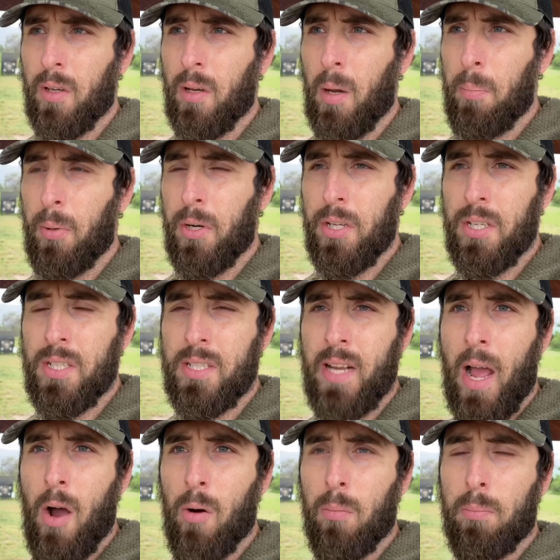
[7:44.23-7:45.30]
pretty
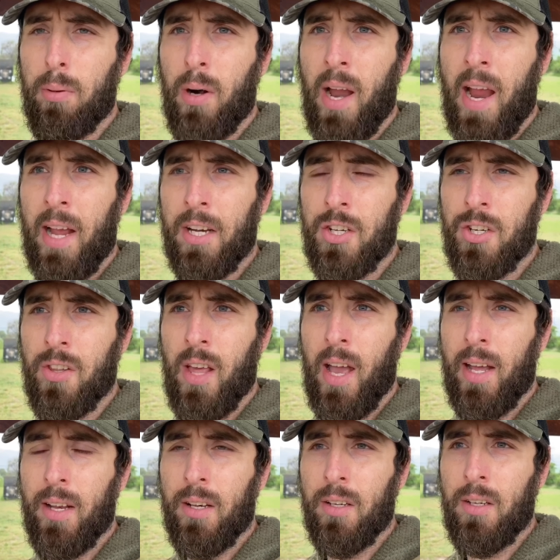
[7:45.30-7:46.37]
stout branch
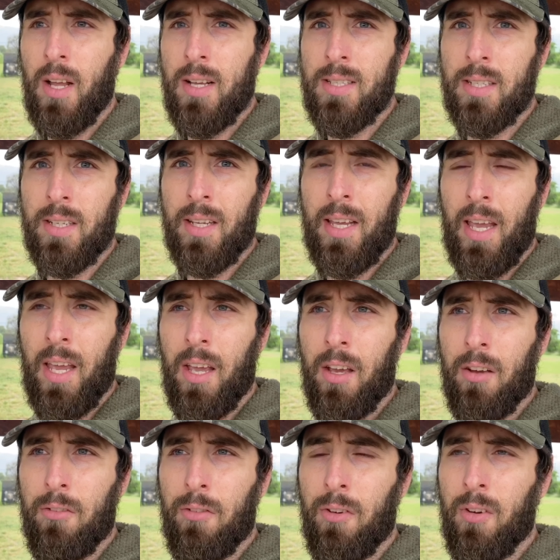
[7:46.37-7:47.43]
that doesn't
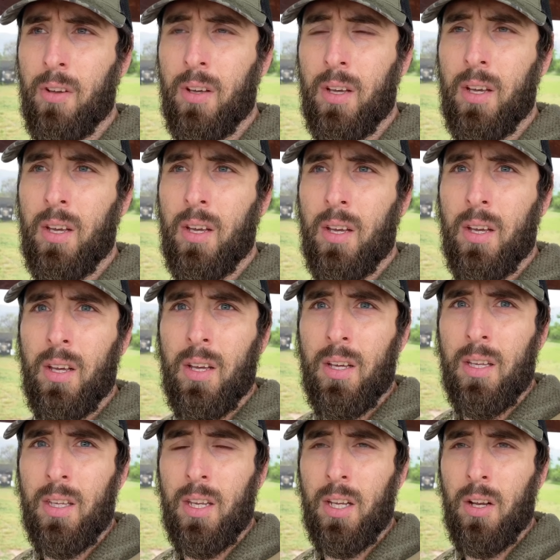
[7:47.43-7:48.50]
give,
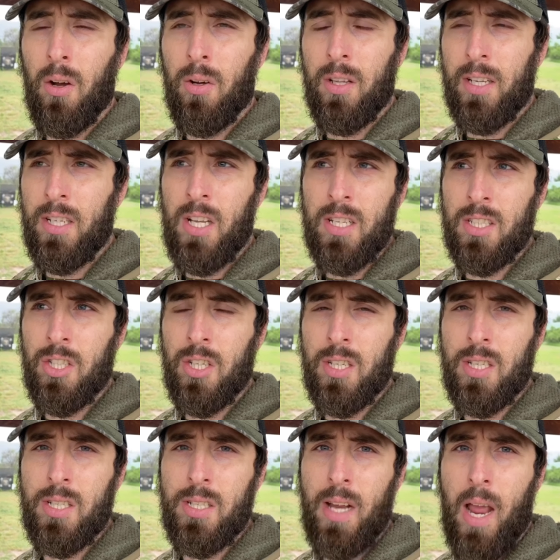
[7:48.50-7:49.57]
you know, it doesn't
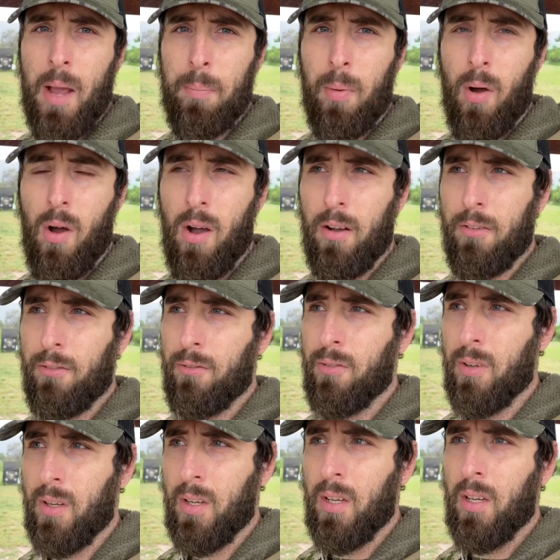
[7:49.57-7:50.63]
just snap off,
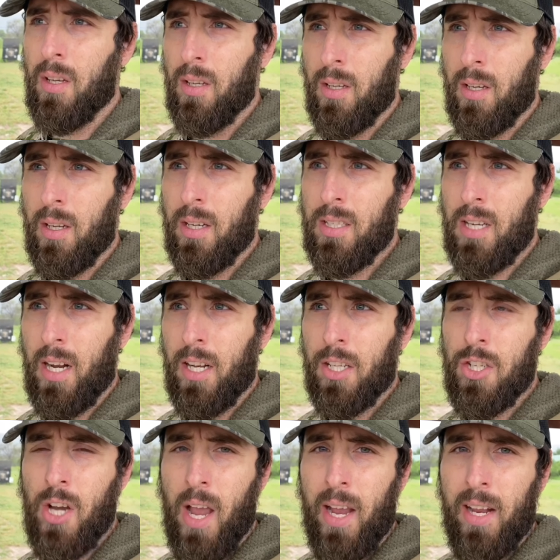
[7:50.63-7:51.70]
and it's got a
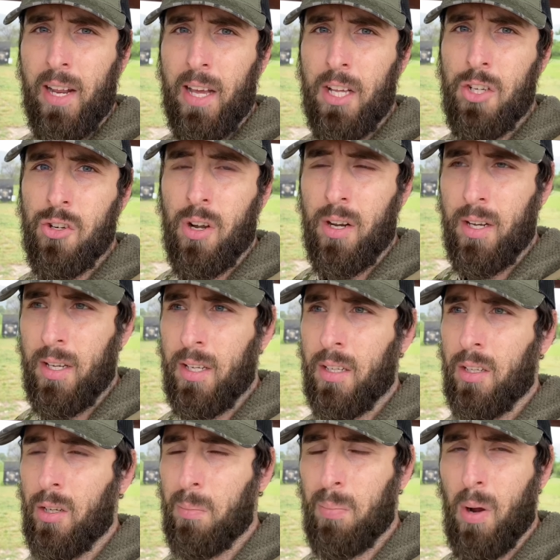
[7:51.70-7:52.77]
jagged edge on it,
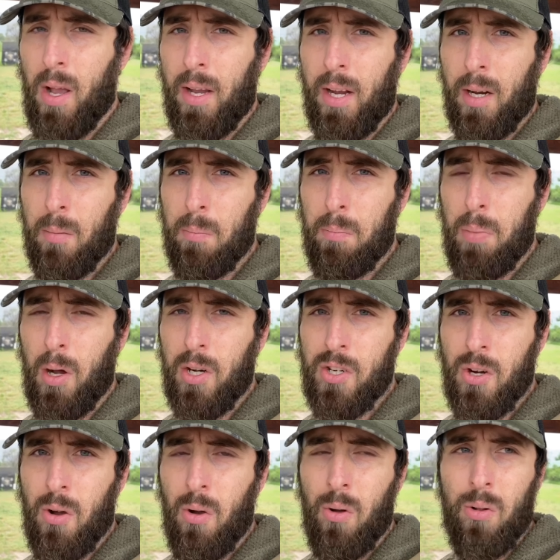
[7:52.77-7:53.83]
you're probably gonna punch
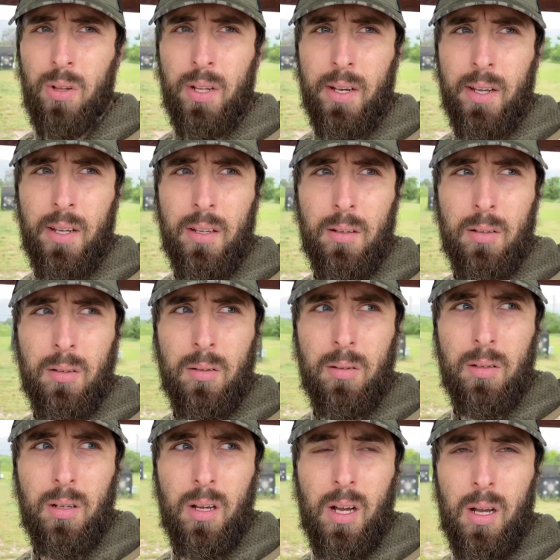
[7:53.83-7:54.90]
a hole in it.
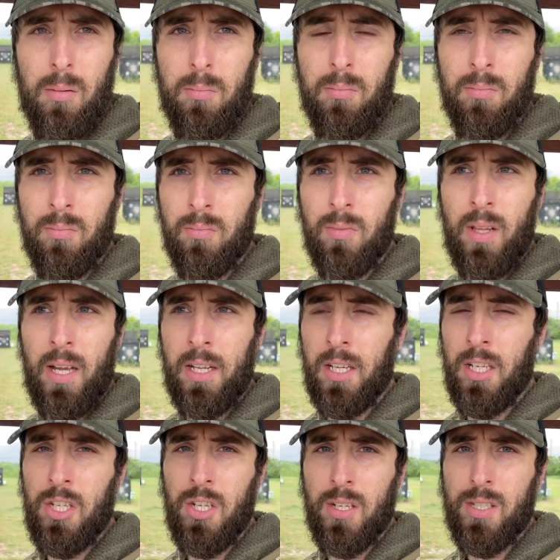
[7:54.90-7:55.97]
That
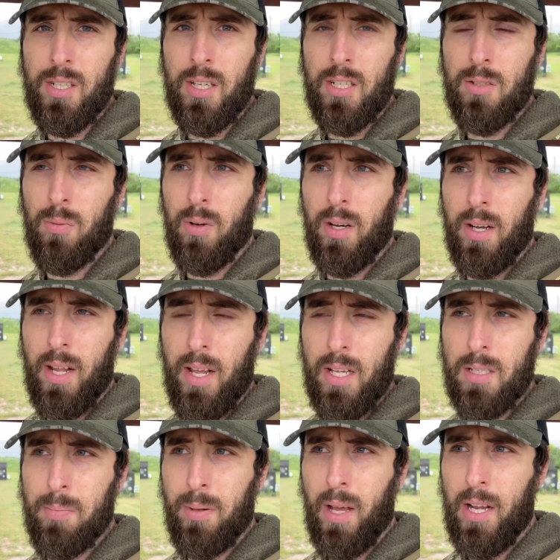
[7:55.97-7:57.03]
it just is what it
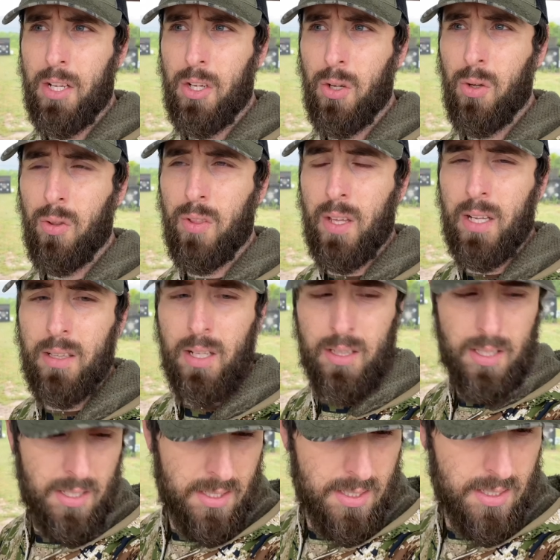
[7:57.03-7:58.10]
is. But I do think that
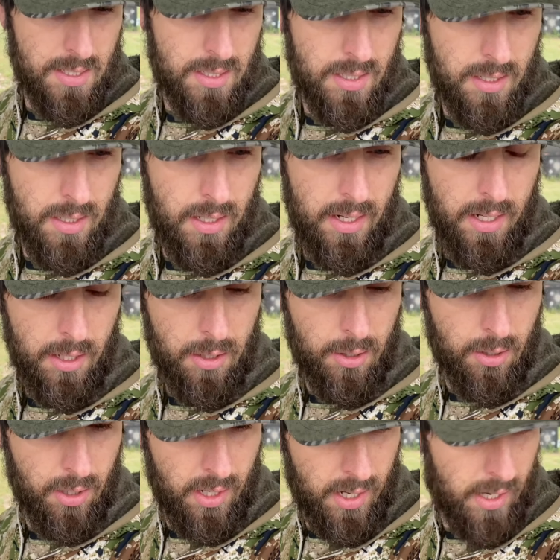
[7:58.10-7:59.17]
this is
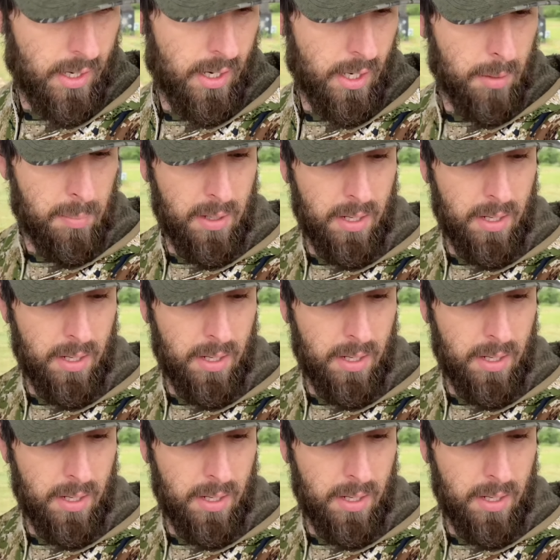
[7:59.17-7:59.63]
gonna be an